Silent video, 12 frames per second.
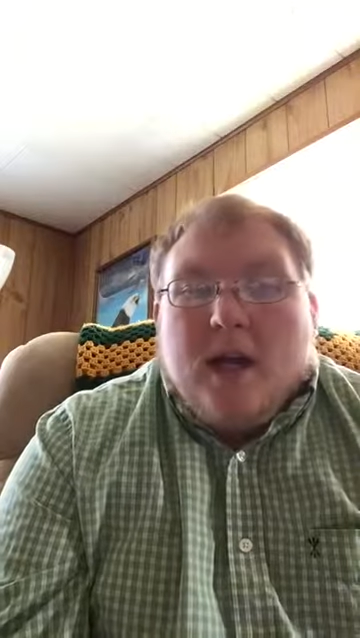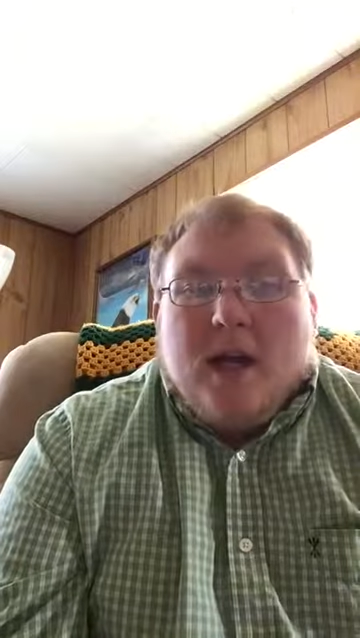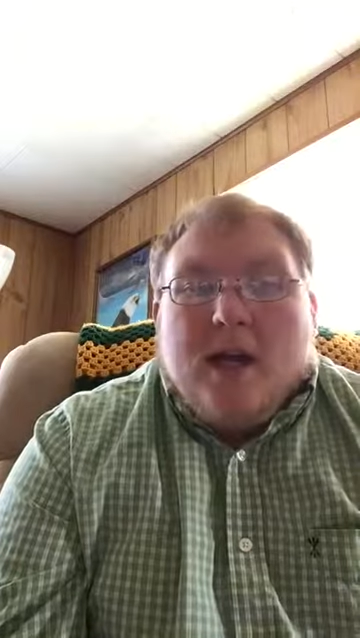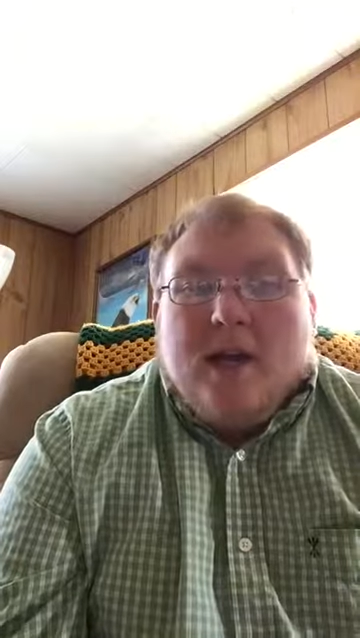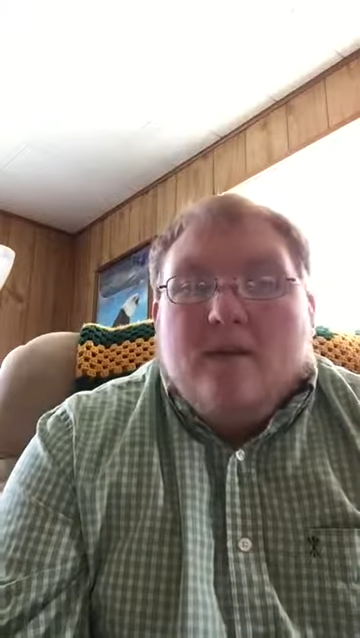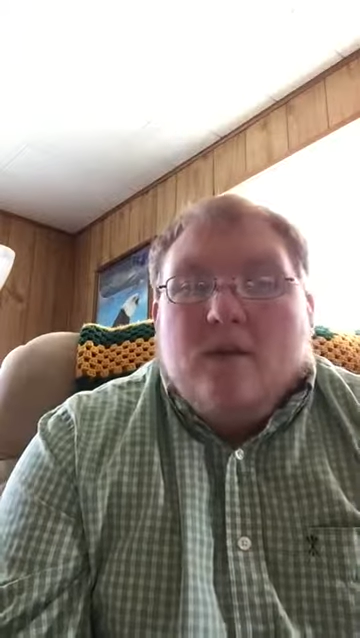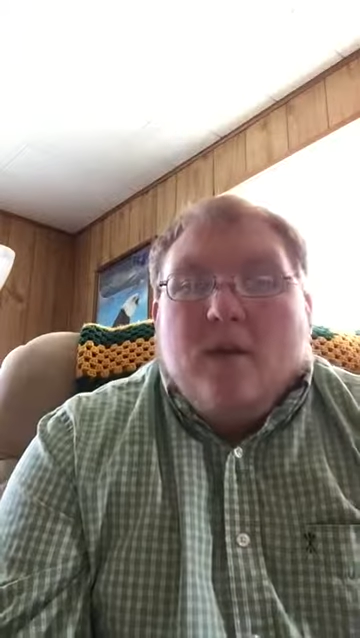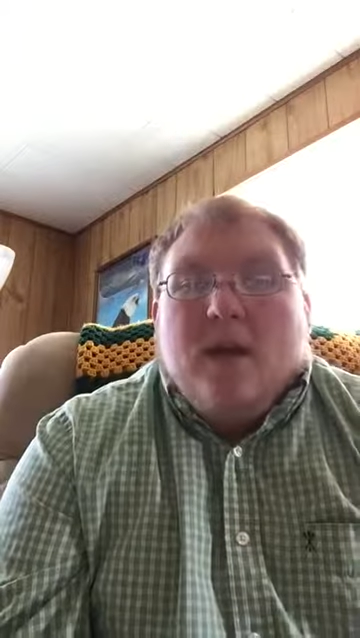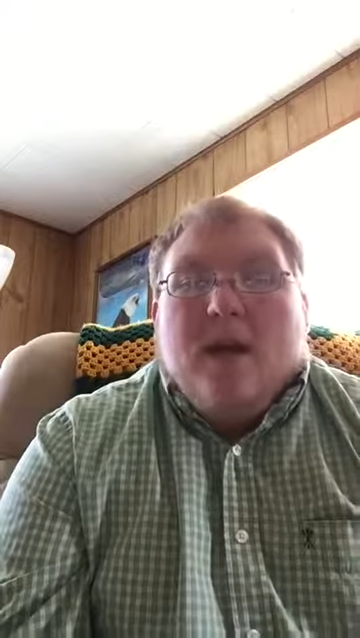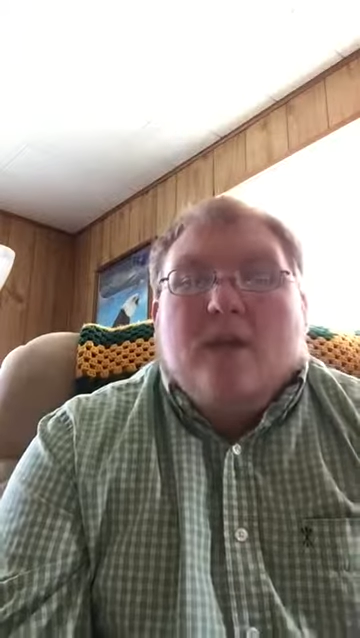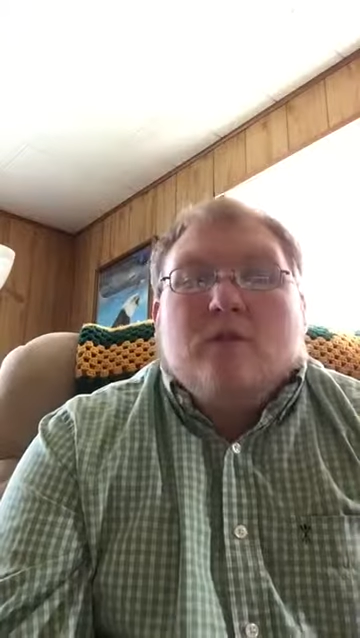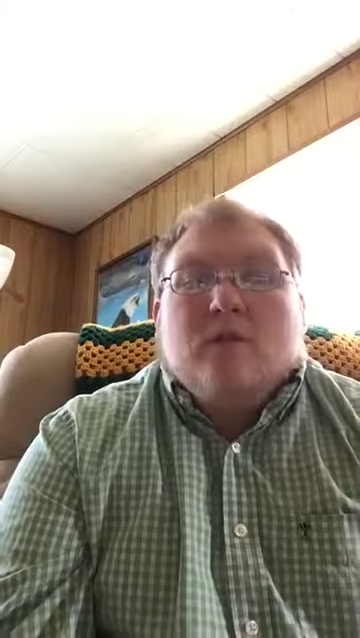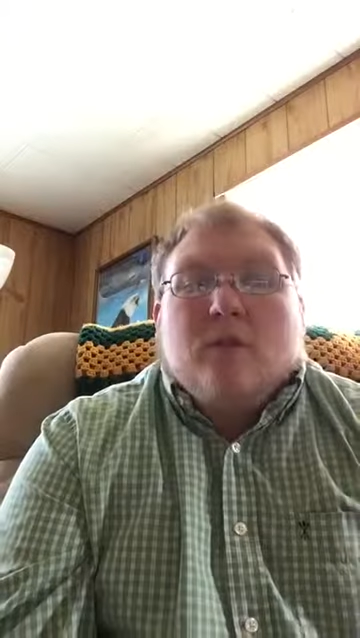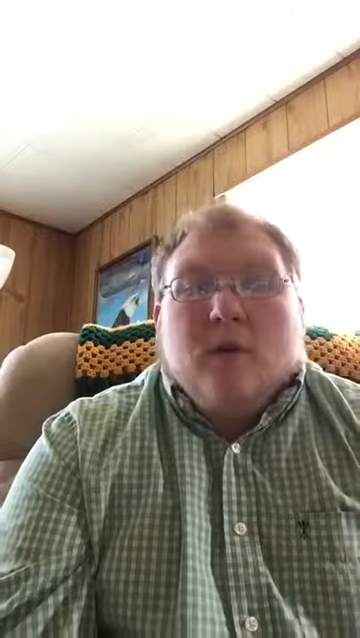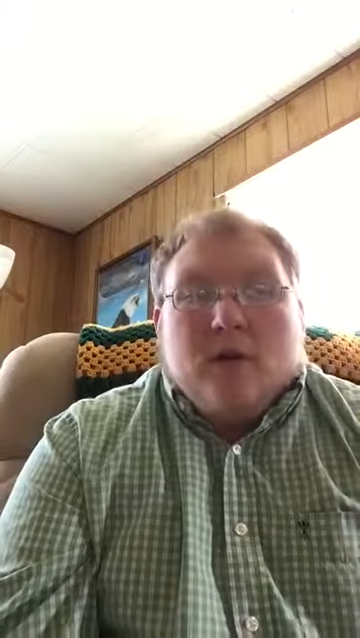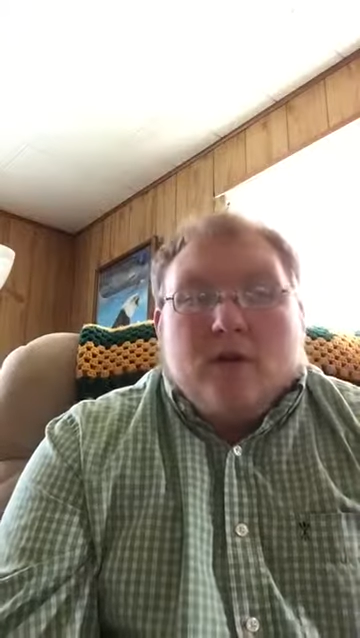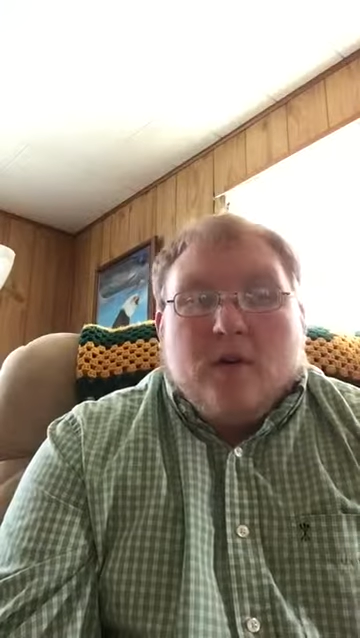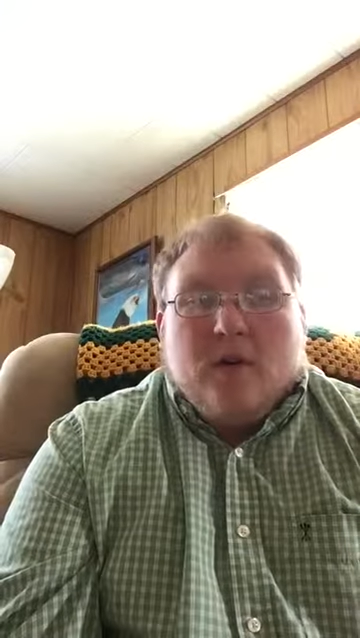it gives you an
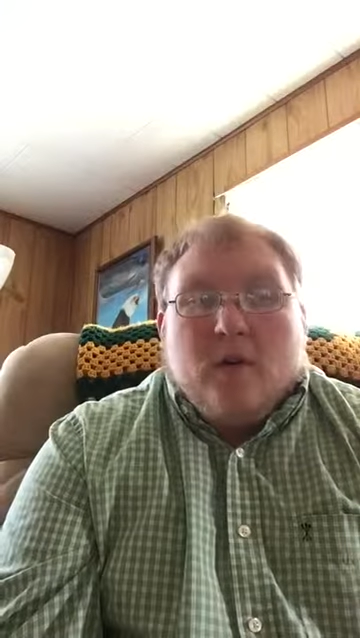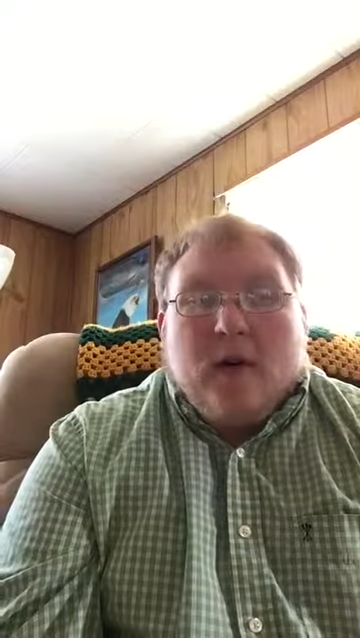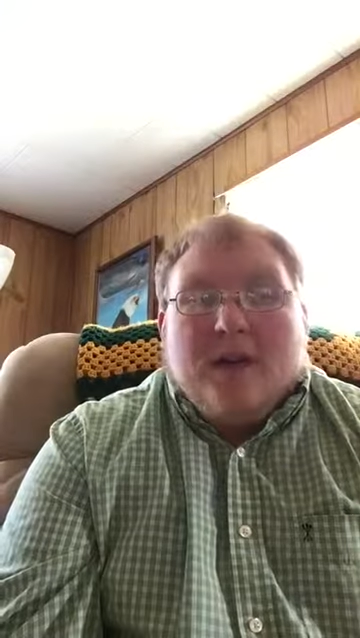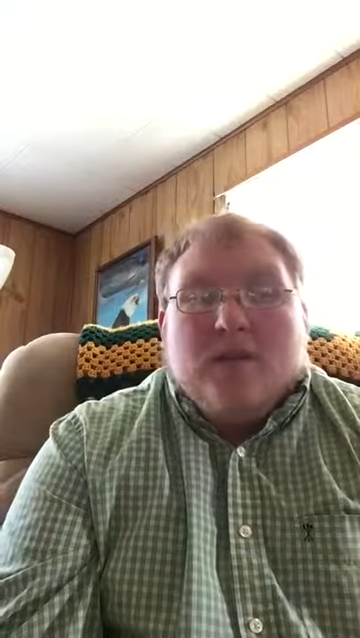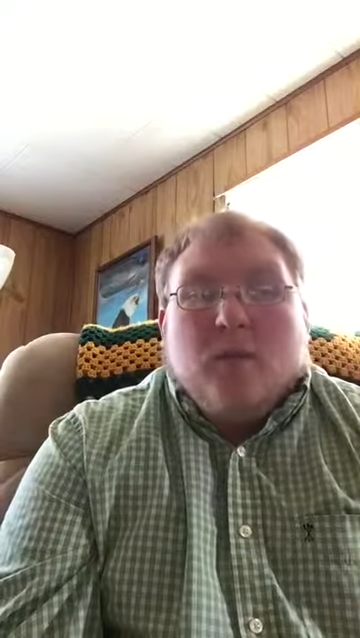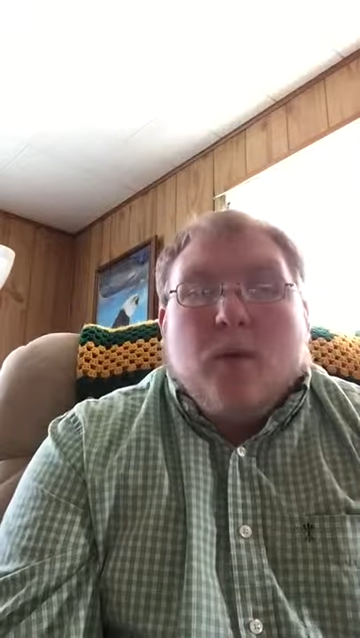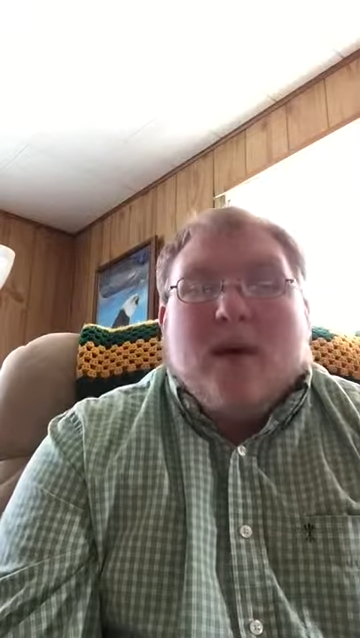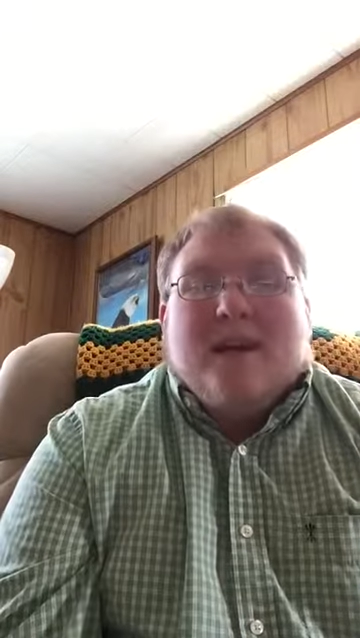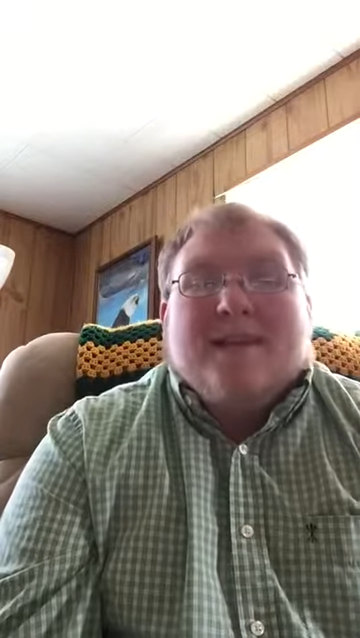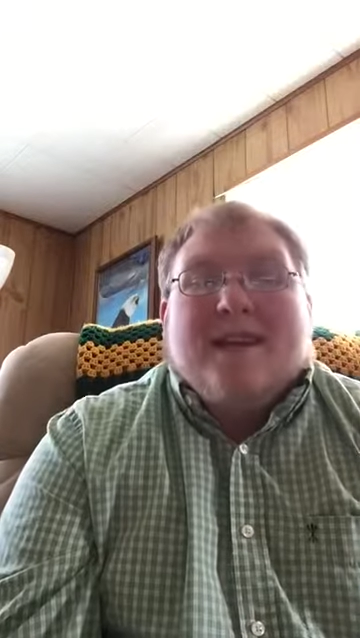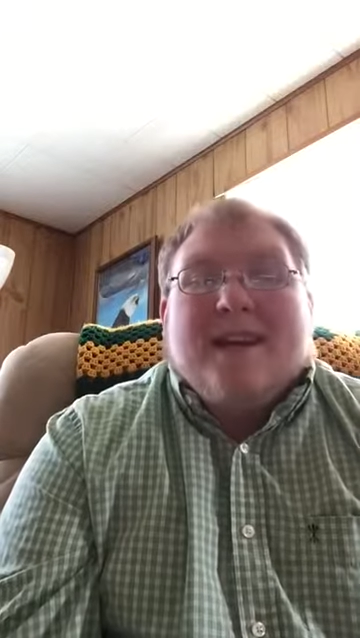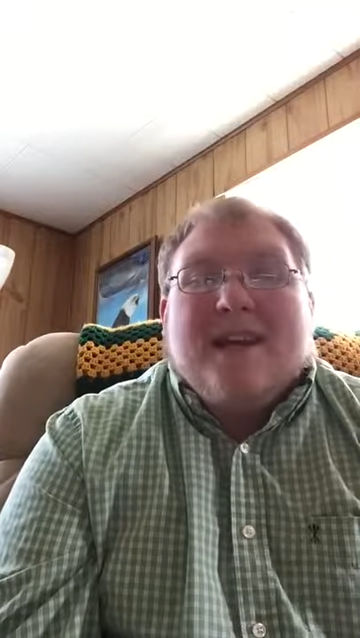intrapersonal as well as an